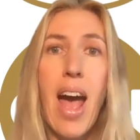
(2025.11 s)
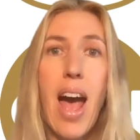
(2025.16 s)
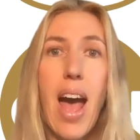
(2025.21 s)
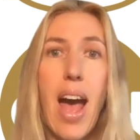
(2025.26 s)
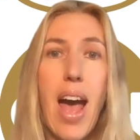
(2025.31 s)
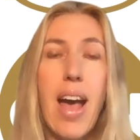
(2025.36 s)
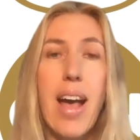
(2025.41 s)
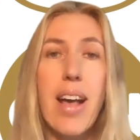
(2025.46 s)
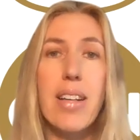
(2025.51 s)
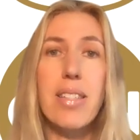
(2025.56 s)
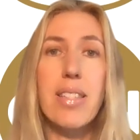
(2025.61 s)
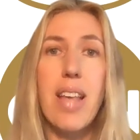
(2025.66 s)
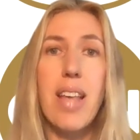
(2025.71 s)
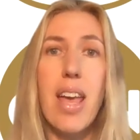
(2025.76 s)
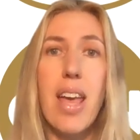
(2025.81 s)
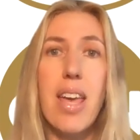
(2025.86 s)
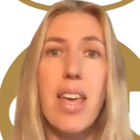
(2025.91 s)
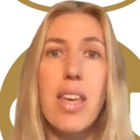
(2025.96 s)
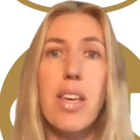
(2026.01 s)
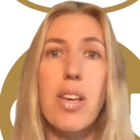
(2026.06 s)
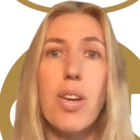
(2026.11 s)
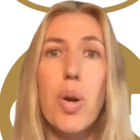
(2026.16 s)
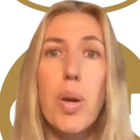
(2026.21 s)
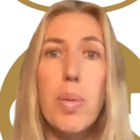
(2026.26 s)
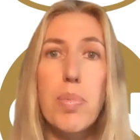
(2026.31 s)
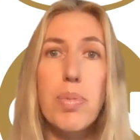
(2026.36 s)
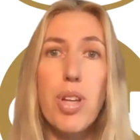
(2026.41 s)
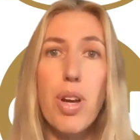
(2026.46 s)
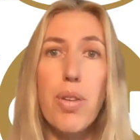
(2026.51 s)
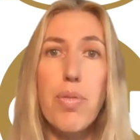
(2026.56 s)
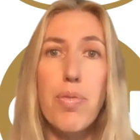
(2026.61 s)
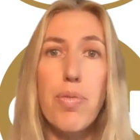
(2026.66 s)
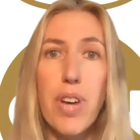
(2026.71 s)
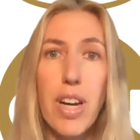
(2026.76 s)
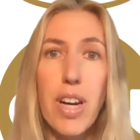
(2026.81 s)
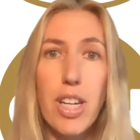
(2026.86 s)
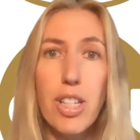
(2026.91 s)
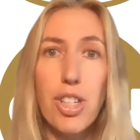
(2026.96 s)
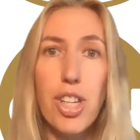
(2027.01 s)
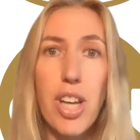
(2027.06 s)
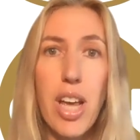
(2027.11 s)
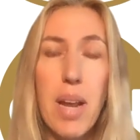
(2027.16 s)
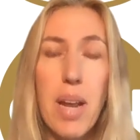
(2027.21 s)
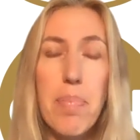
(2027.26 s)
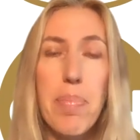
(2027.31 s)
as a crypto virgin.